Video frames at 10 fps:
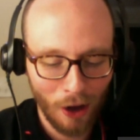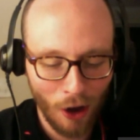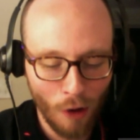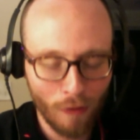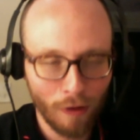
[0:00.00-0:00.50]

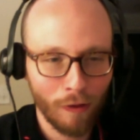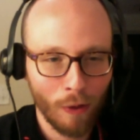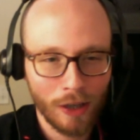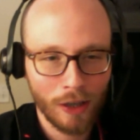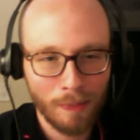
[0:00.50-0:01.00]
over
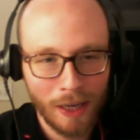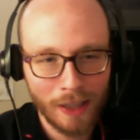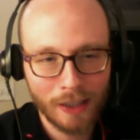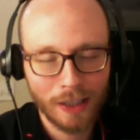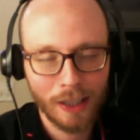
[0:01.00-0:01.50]
40s
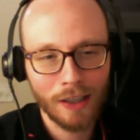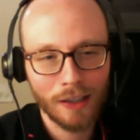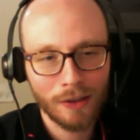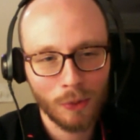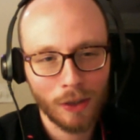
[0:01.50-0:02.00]
men's league
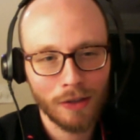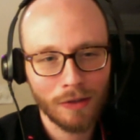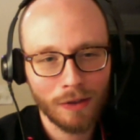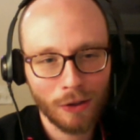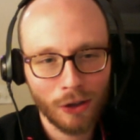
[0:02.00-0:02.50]
is
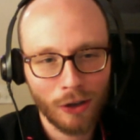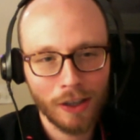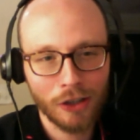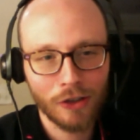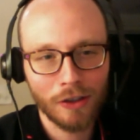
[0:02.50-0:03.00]
when you start
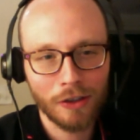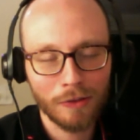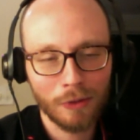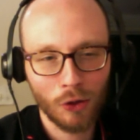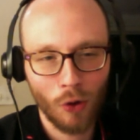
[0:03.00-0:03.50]
injuring your
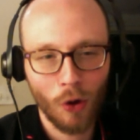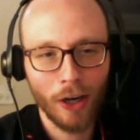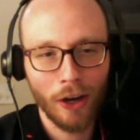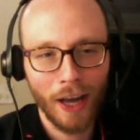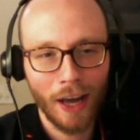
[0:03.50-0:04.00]

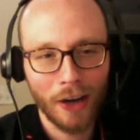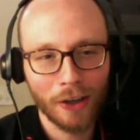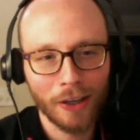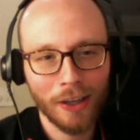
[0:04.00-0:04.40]
groin on a header.